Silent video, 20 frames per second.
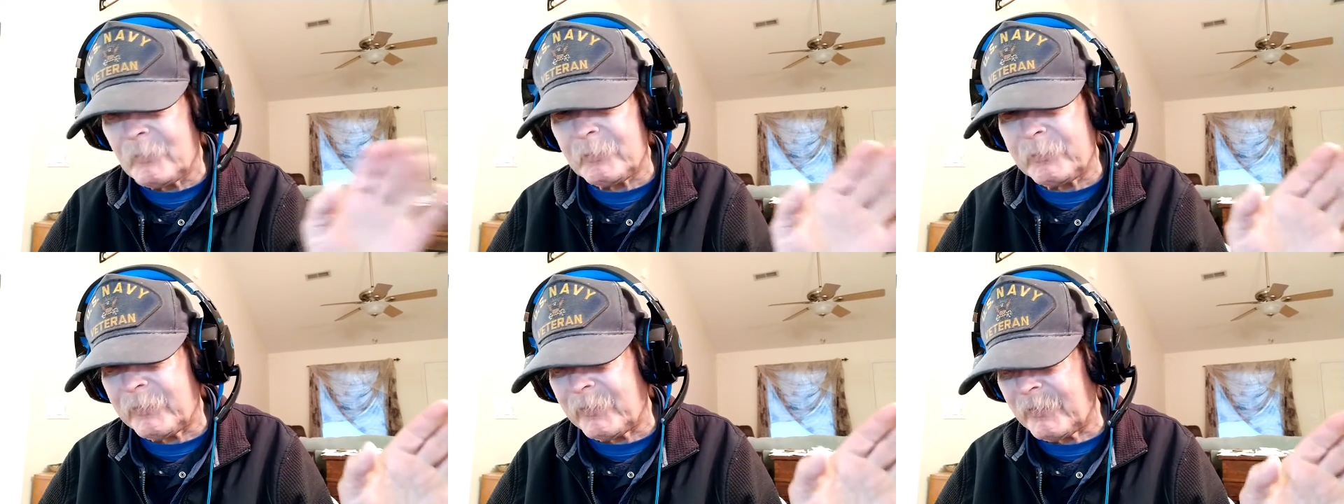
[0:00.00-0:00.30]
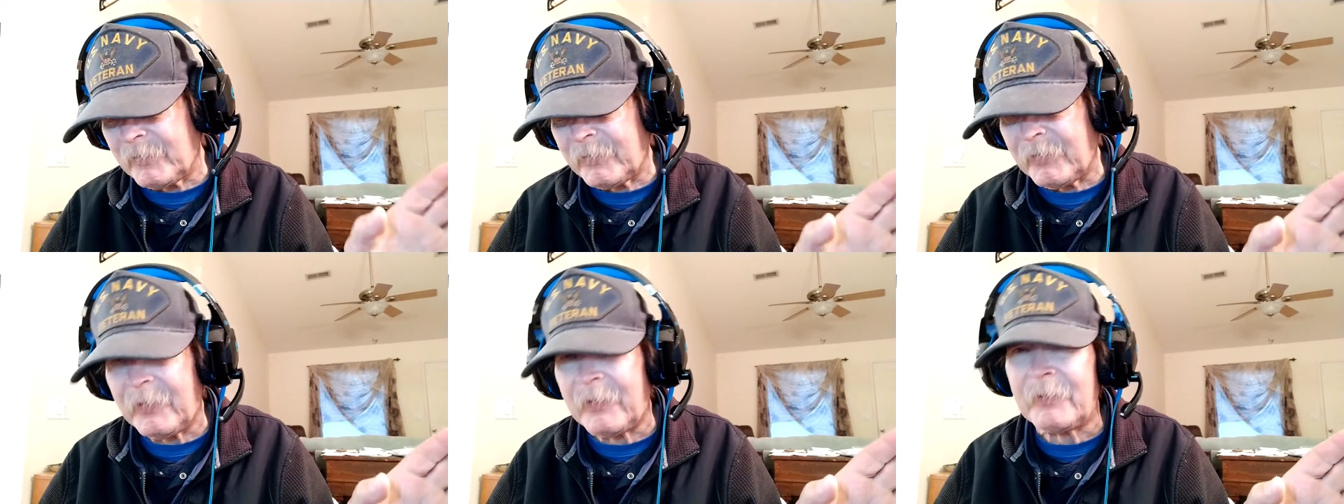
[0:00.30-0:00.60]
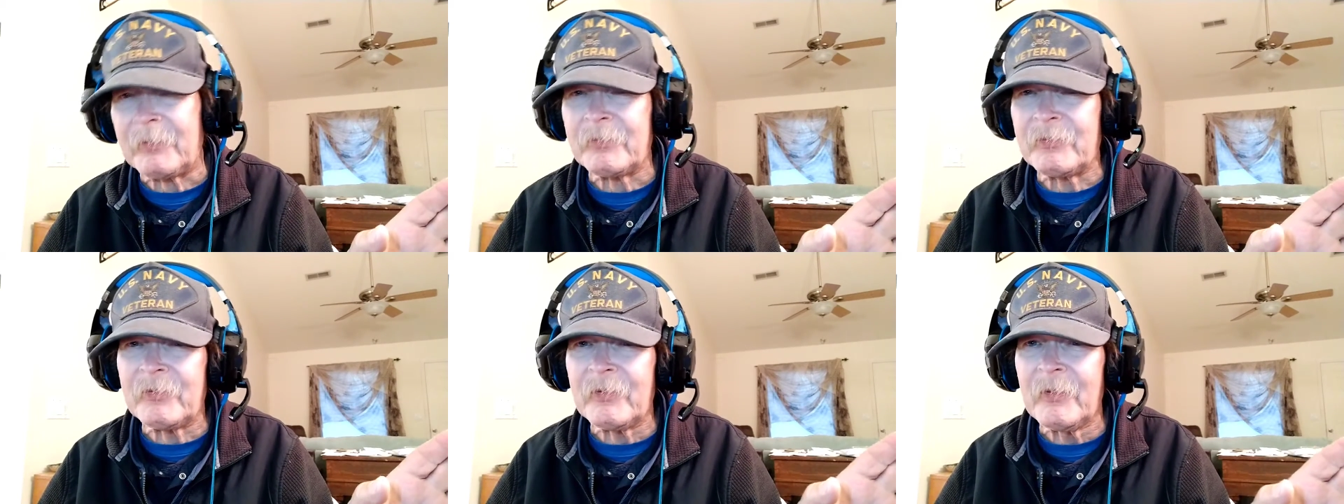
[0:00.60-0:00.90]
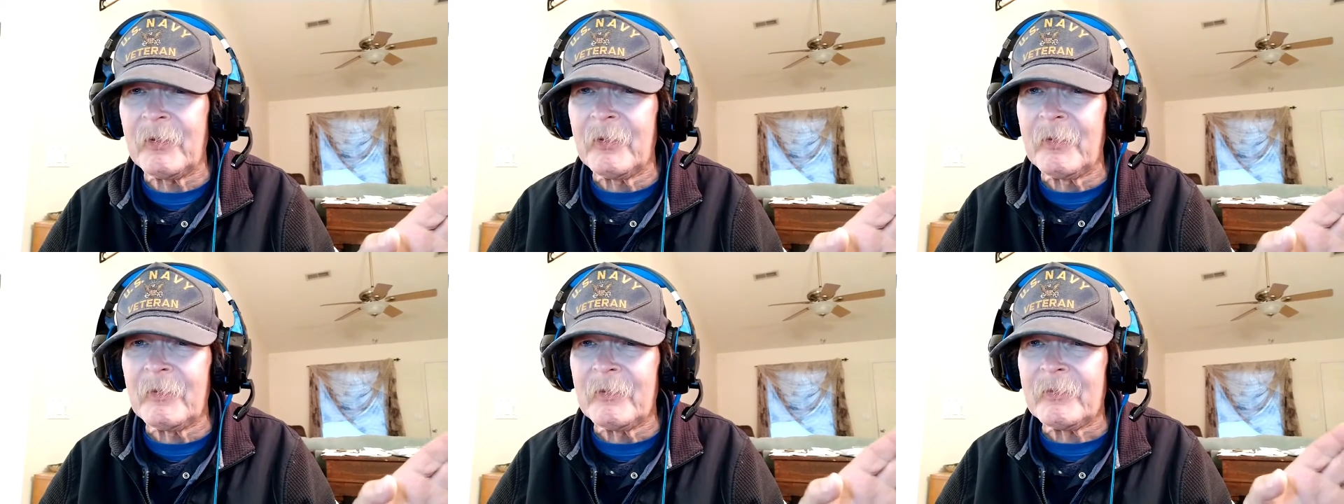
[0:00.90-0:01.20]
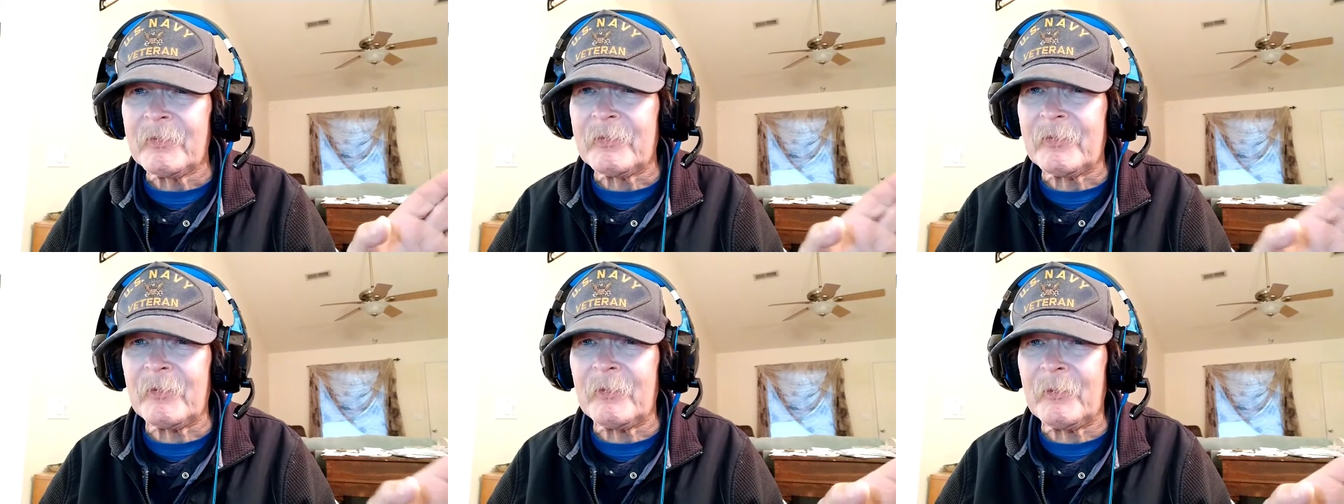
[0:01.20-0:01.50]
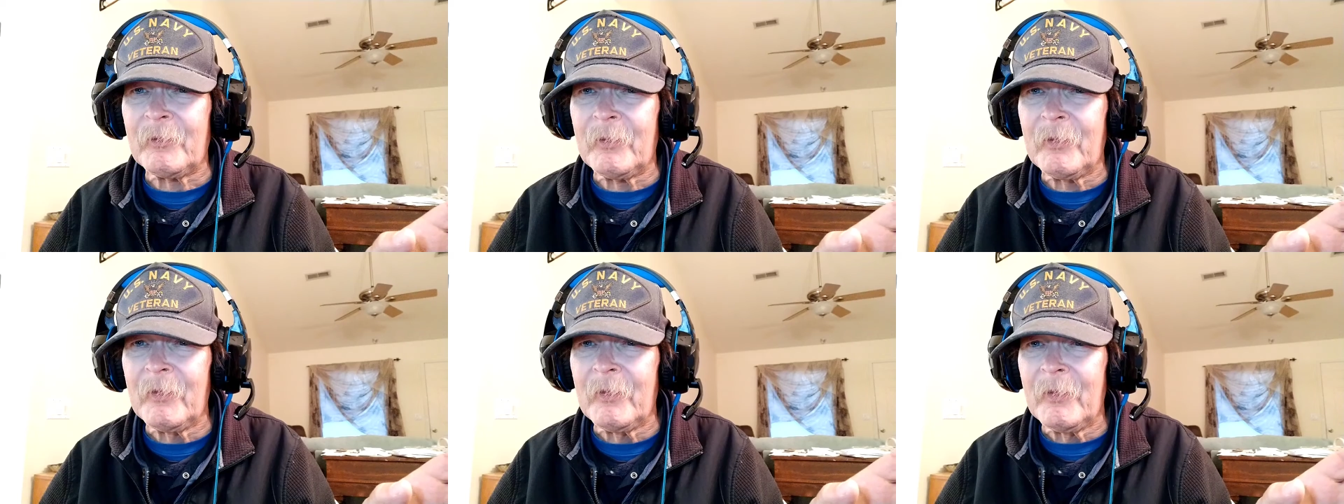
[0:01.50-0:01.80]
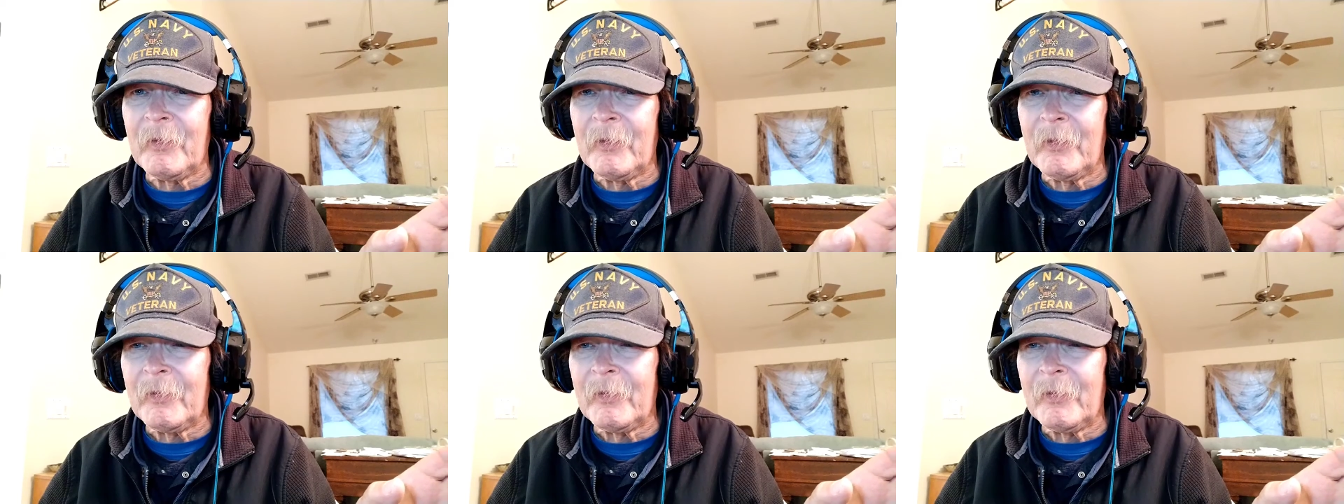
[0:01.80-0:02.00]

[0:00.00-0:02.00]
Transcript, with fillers: I don't play games, so